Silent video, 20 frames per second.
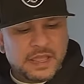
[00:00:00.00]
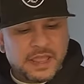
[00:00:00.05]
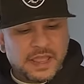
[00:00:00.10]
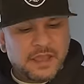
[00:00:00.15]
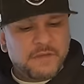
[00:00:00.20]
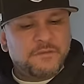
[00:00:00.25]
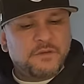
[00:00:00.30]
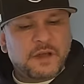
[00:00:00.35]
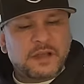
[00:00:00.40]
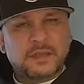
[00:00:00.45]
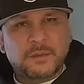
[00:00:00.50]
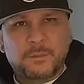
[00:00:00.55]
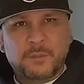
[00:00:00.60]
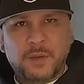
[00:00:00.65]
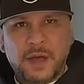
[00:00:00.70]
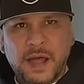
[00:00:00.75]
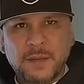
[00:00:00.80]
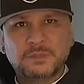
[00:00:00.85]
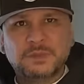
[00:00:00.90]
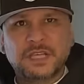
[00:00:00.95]
It fucking
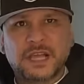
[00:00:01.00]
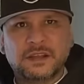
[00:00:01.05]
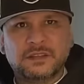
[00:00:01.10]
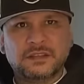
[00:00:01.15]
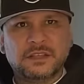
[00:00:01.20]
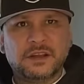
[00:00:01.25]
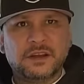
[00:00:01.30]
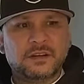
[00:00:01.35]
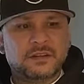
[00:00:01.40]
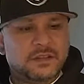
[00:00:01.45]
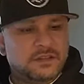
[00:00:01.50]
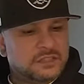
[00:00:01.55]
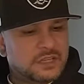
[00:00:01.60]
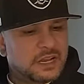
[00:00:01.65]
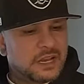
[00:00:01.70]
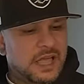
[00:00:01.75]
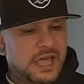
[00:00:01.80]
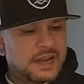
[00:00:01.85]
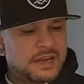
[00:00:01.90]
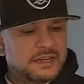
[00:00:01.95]
pops out there. There's a
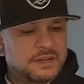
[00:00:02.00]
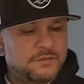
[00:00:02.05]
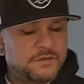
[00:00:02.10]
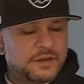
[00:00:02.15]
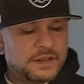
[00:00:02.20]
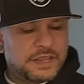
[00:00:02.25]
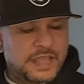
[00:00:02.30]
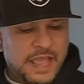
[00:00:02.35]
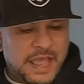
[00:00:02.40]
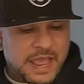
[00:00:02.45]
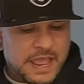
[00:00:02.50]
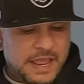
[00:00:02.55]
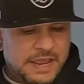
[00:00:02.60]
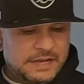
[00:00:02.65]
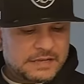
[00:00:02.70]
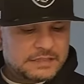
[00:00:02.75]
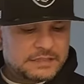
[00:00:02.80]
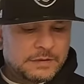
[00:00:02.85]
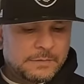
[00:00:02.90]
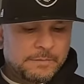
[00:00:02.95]
lot of different
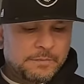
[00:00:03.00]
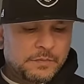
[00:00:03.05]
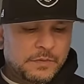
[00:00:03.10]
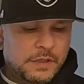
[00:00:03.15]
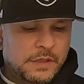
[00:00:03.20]
gangs.